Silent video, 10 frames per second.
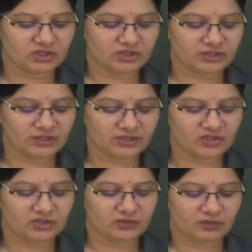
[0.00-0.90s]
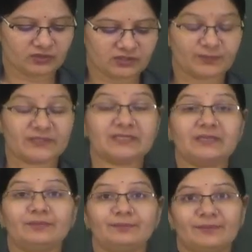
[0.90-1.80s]
church,
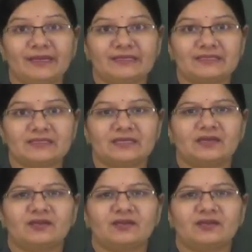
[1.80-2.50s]
hospital, bed.